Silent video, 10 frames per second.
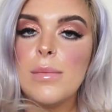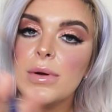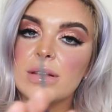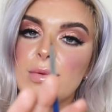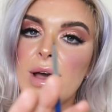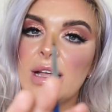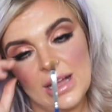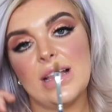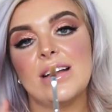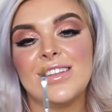But as well,
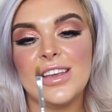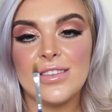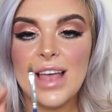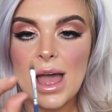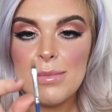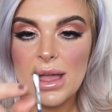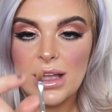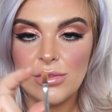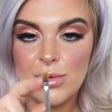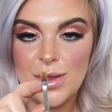I like to use eye
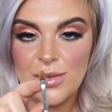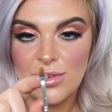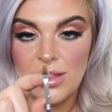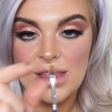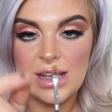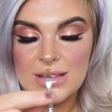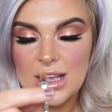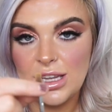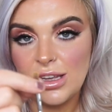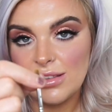makeup remover on this
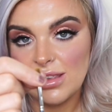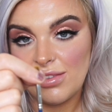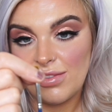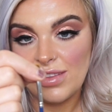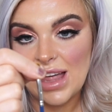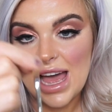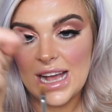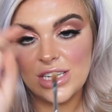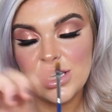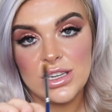and use the
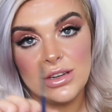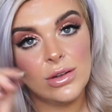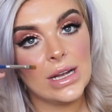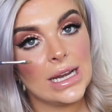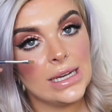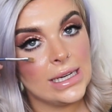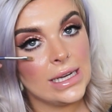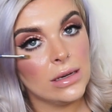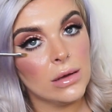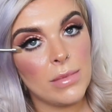flat edge to
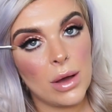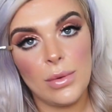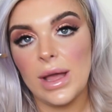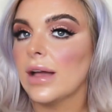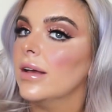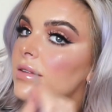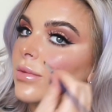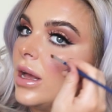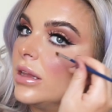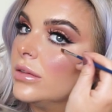clean up my wing as
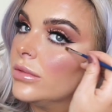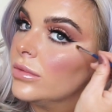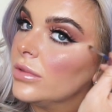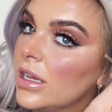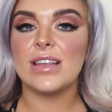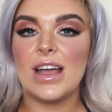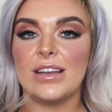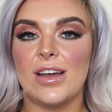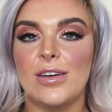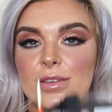well.
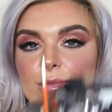Side note